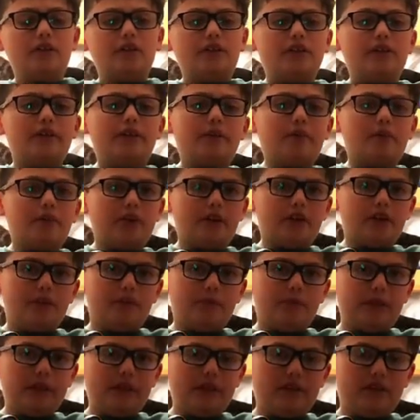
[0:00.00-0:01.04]
Then we're going to
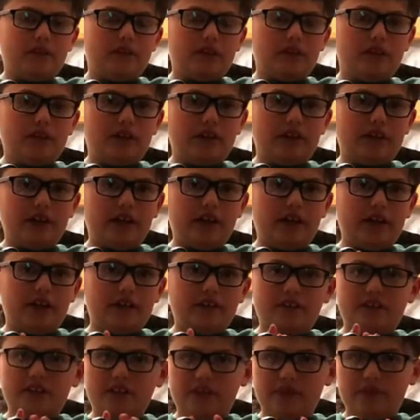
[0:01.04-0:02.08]
be looking at
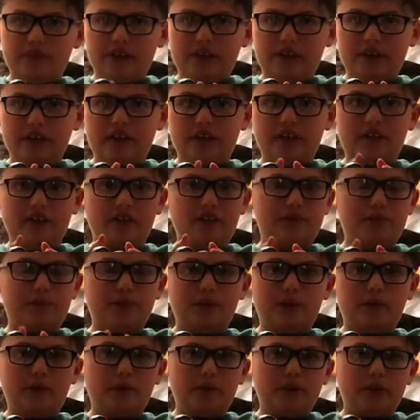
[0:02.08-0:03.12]
Stephen King,
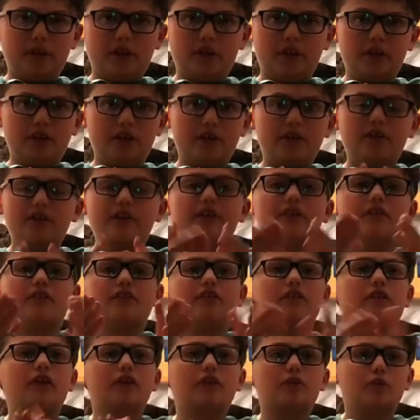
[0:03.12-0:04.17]
Spielberg. This is
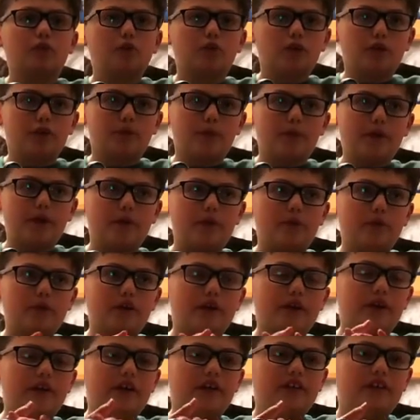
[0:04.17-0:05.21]
not in order, by the
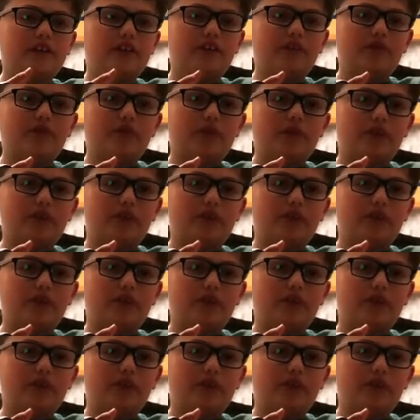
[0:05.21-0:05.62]
way, except for